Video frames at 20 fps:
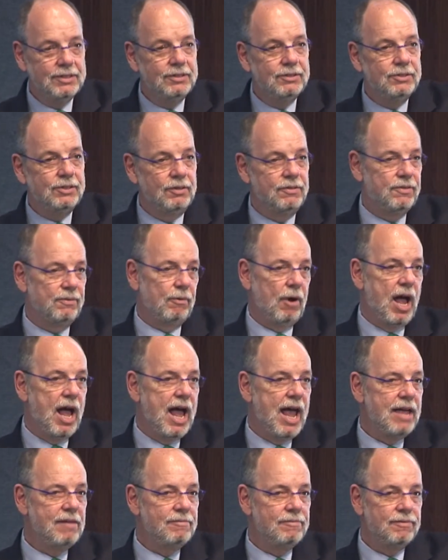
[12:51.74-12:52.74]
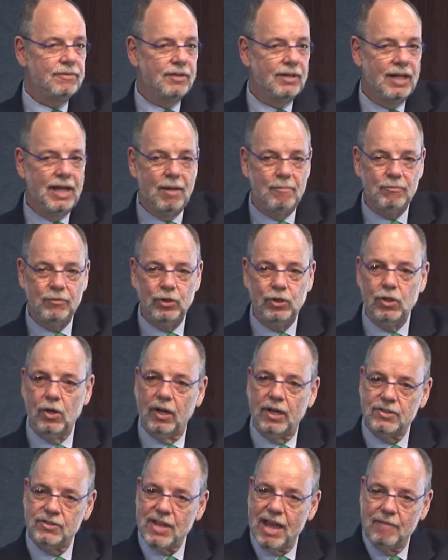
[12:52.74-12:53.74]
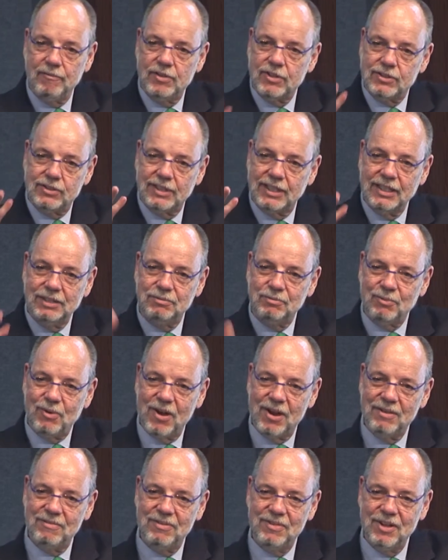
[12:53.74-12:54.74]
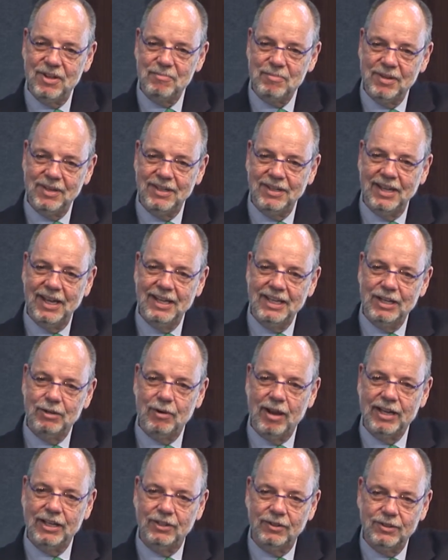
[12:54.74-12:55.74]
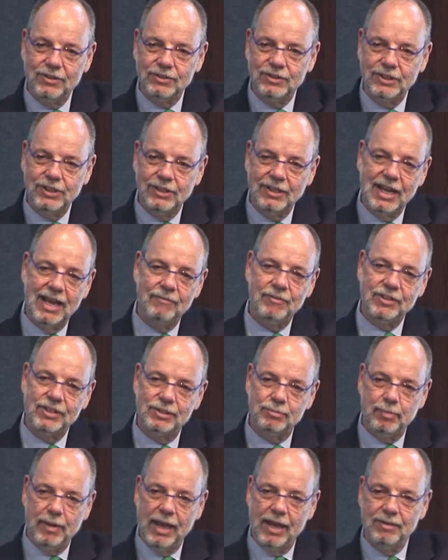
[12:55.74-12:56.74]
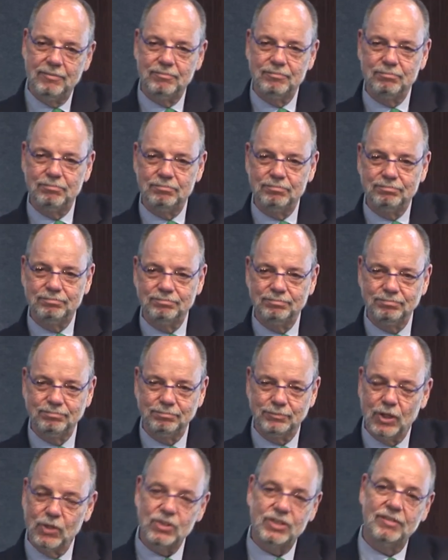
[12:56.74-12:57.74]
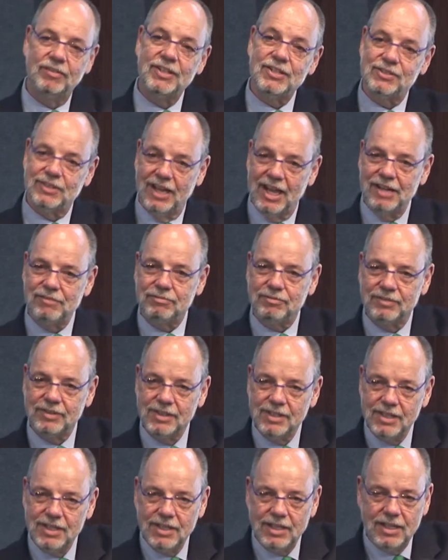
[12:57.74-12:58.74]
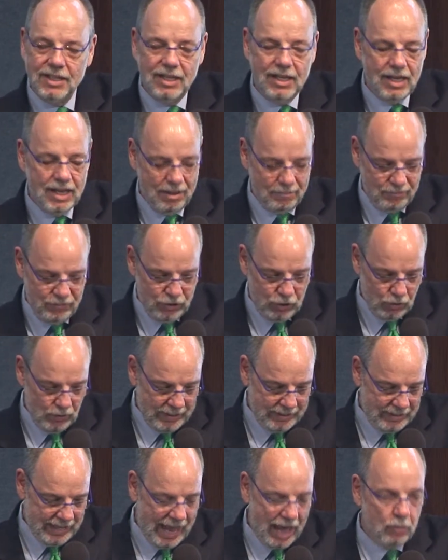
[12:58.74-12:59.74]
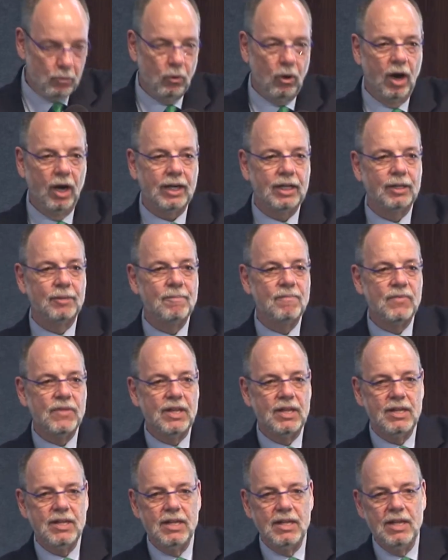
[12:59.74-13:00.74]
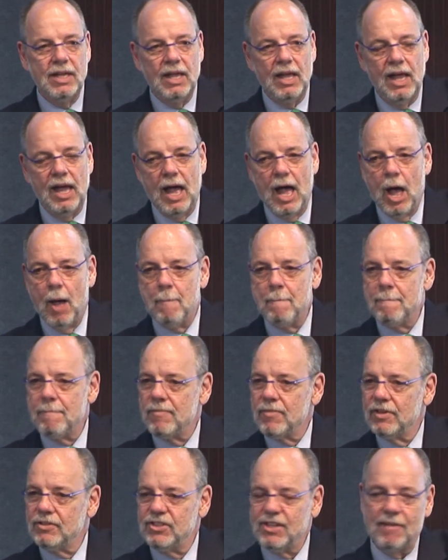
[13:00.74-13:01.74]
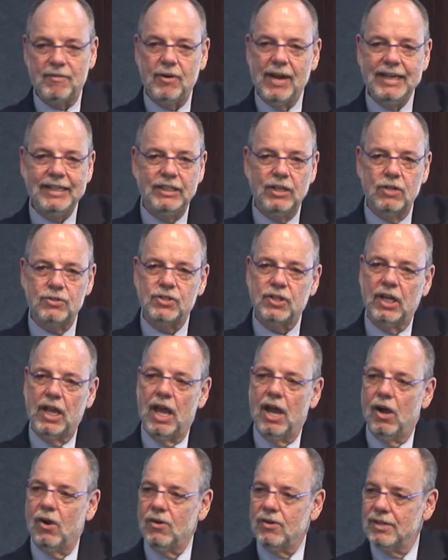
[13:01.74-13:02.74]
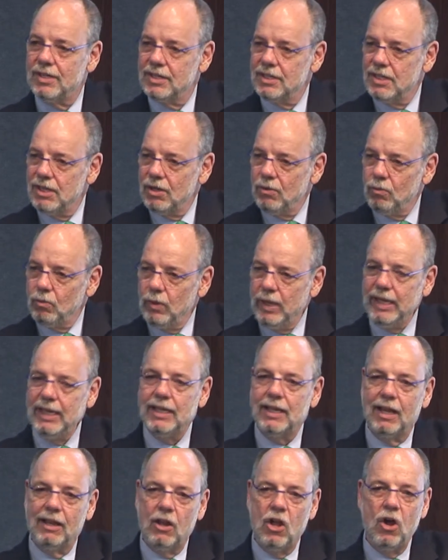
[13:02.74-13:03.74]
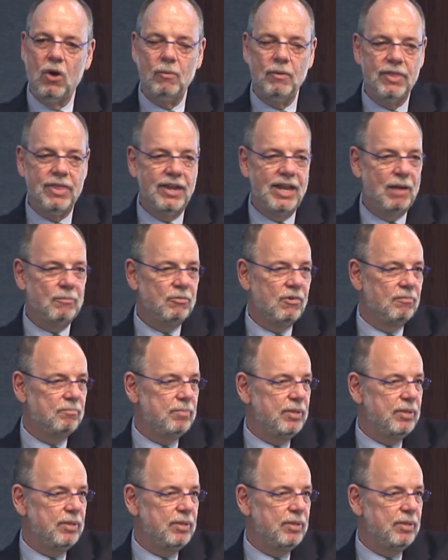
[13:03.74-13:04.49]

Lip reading: to thrive. New York is obviously one of them, and Andy Riker is here having spent most of his life doing that work. 7 or 8 years ago, we, along with a number of